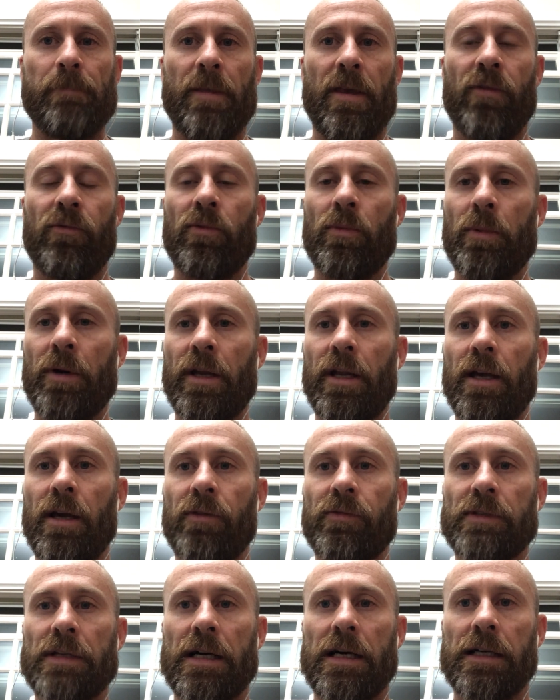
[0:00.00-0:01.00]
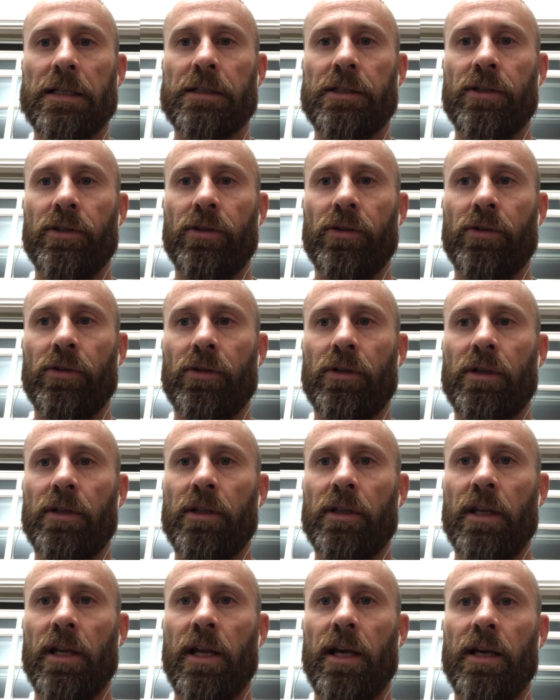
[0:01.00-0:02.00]
everybody I've talked to
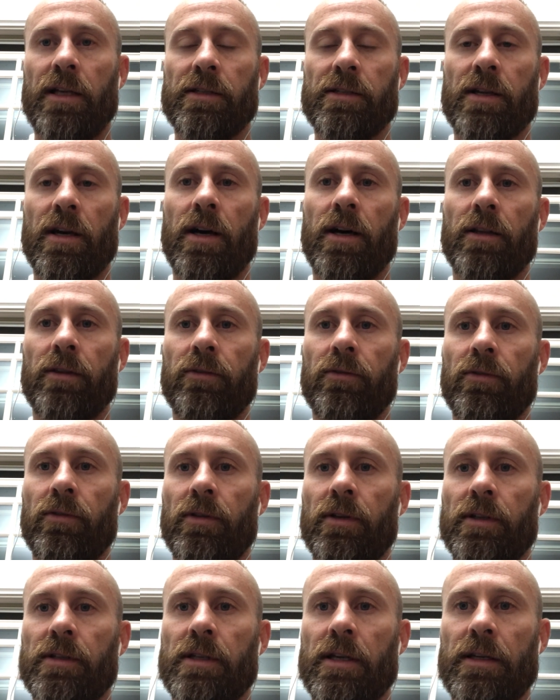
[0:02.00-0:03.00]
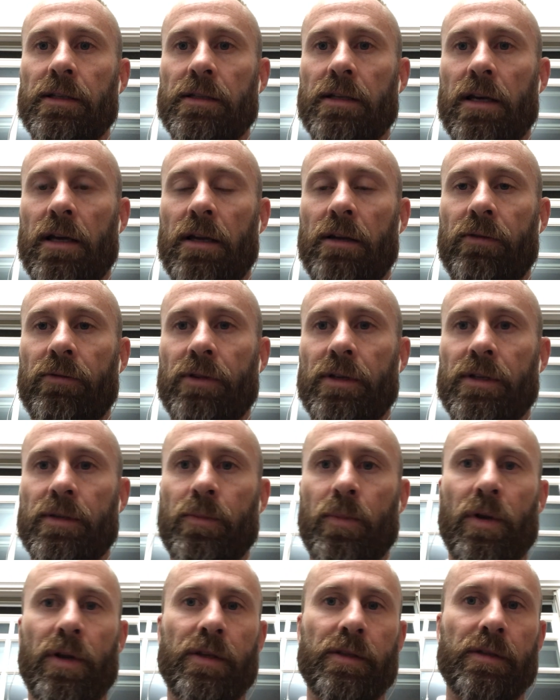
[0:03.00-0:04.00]
that has gone through this has kind of
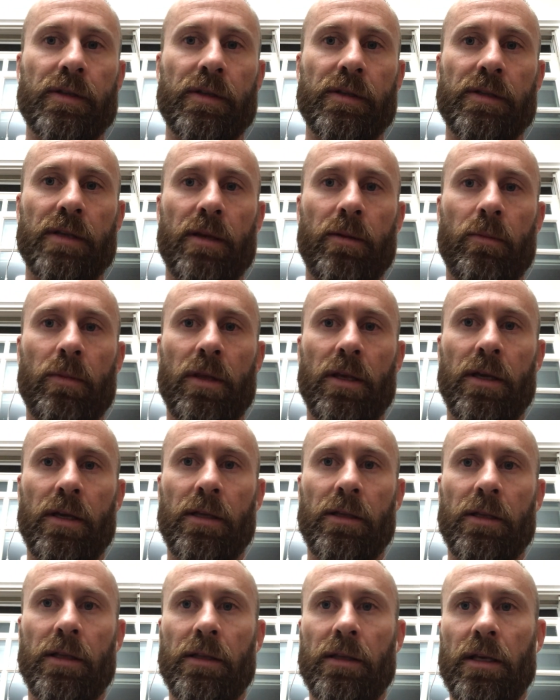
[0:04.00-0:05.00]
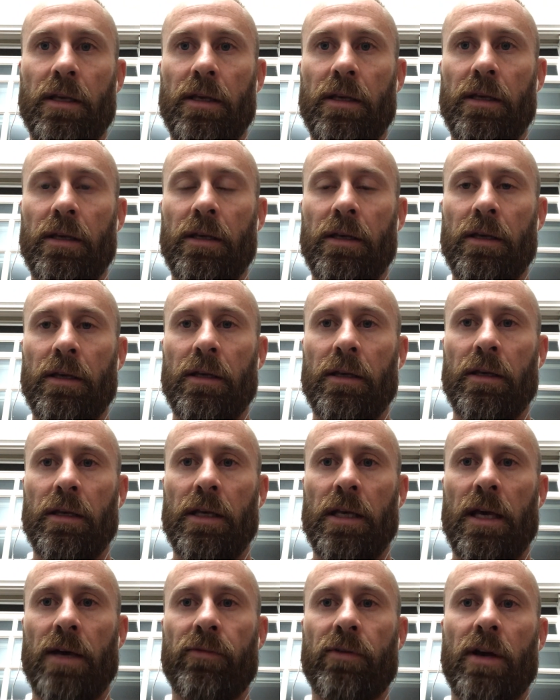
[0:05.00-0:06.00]
expressed the same thing, that they
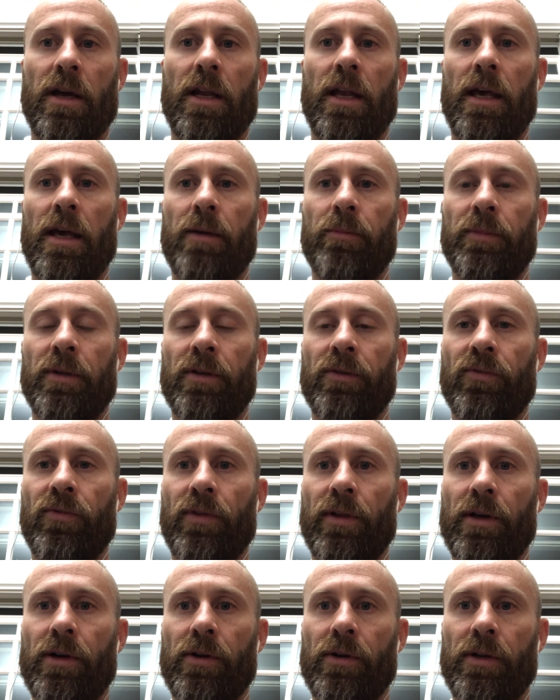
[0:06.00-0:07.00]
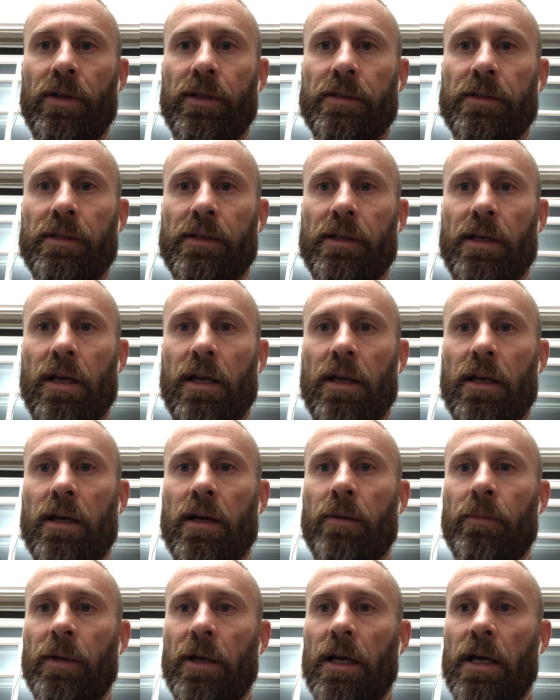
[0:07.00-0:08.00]
have kind of ebbed and flowed. It's kind of
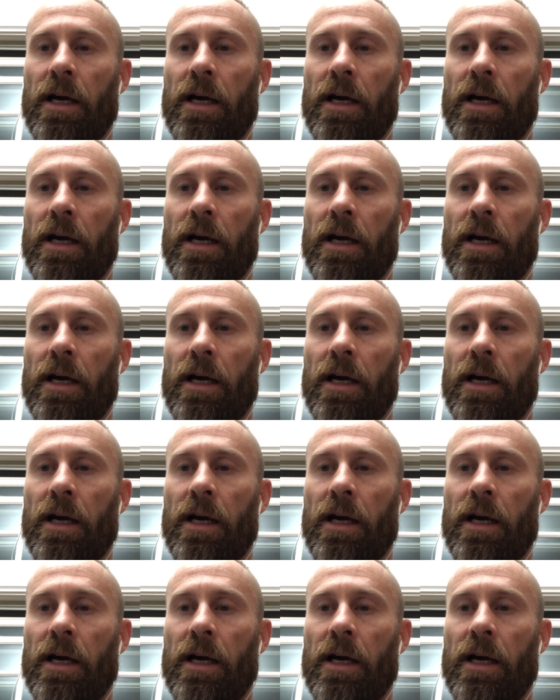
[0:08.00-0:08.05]
come and